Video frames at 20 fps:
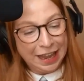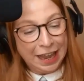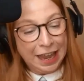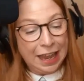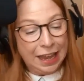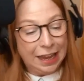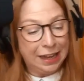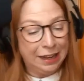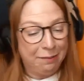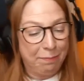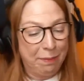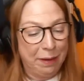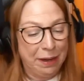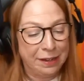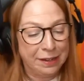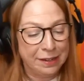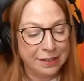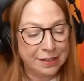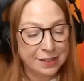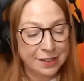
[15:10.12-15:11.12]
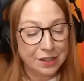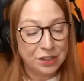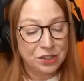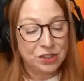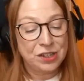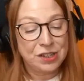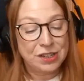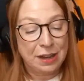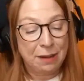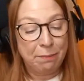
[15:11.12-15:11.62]
He'd been in such a
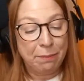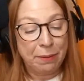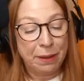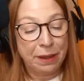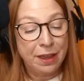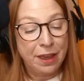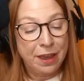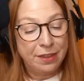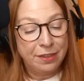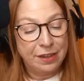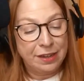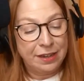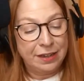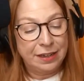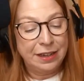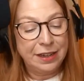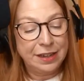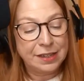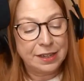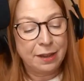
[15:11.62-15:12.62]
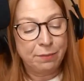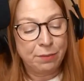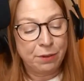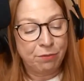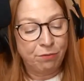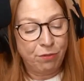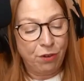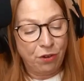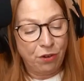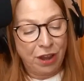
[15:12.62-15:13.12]
temper that he'd lit up the
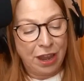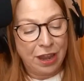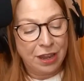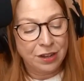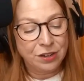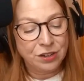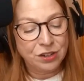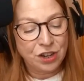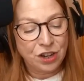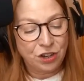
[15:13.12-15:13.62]
wrong end.